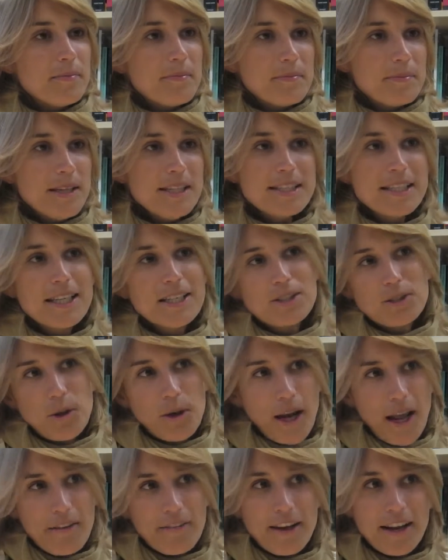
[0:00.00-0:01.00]
these kids
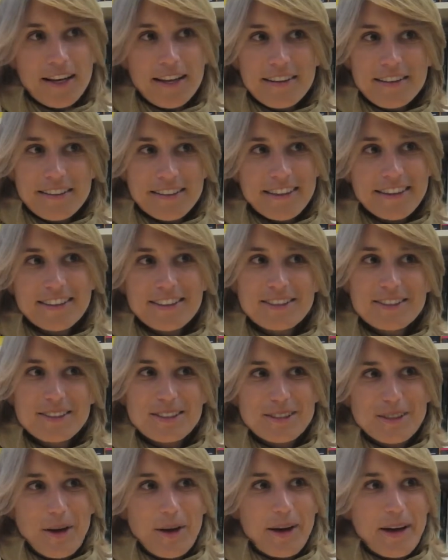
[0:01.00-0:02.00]
don't have anything to
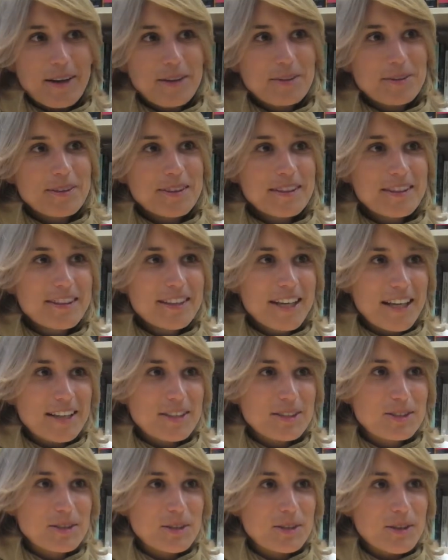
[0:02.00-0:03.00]
start out with,
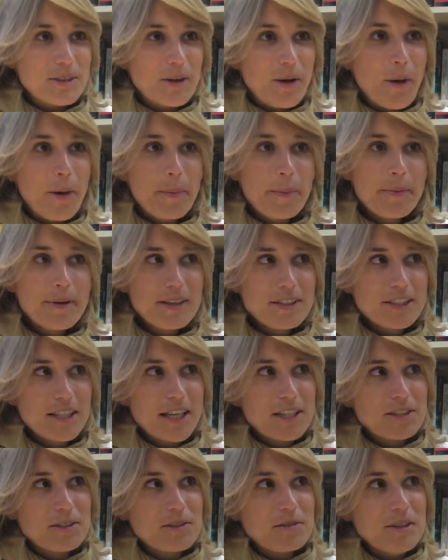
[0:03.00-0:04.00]
and so open
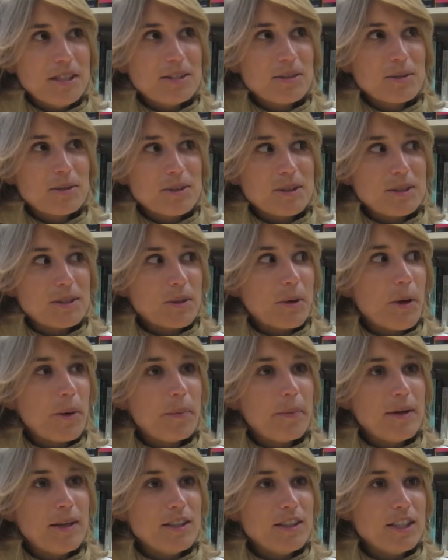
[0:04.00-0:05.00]
educational resources and
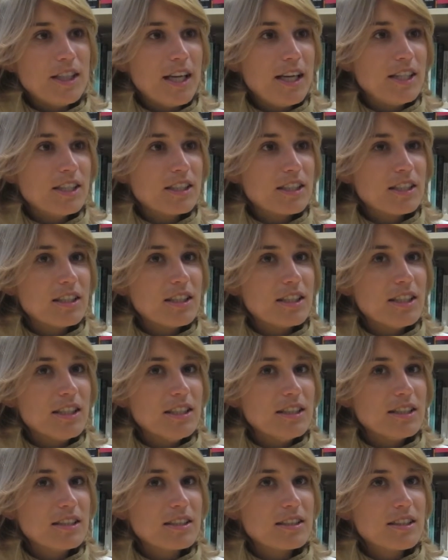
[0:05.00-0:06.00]
open education
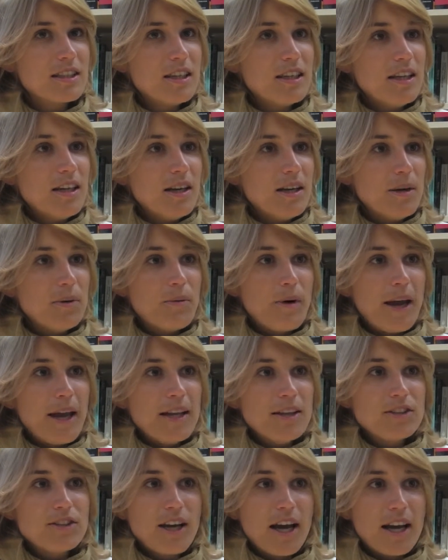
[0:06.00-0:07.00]
is a
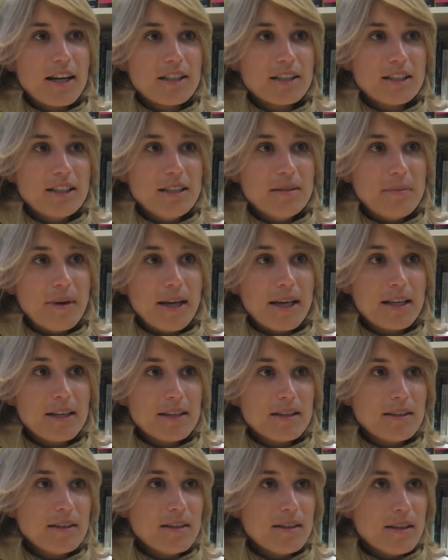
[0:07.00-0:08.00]
way to actually make
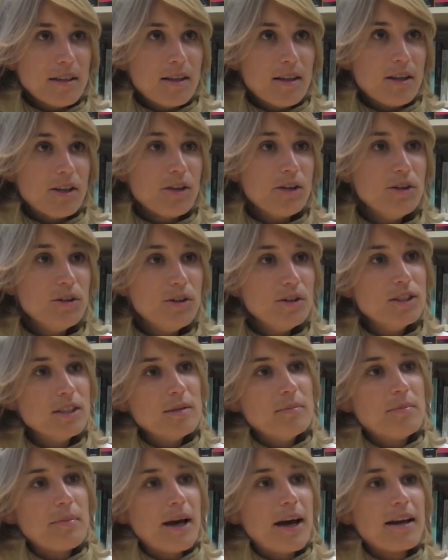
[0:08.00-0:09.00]
a huge
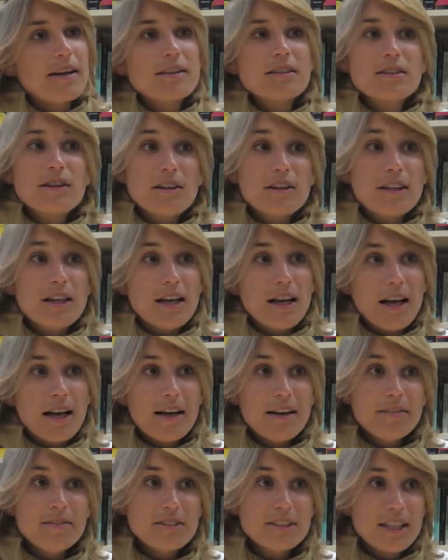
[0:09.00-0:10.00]
impact on their
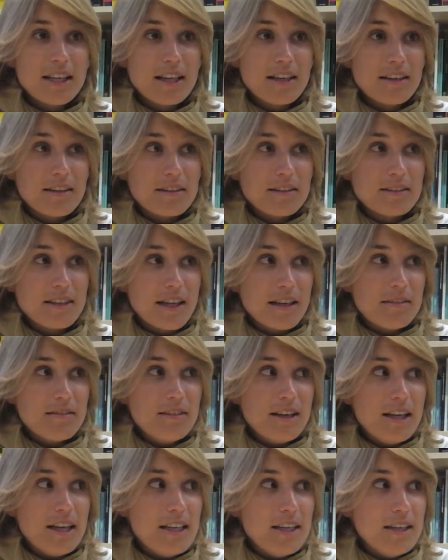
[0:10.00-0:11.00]
lives and and
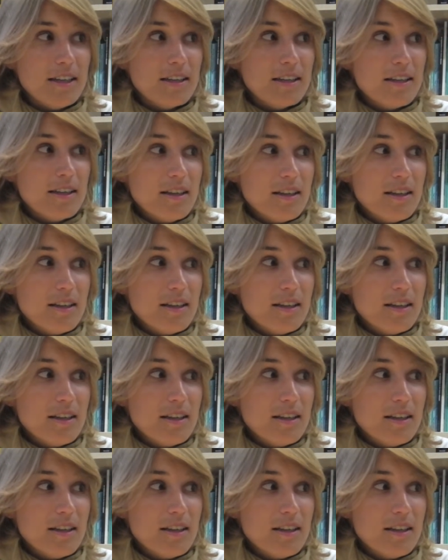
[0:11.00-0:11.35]
really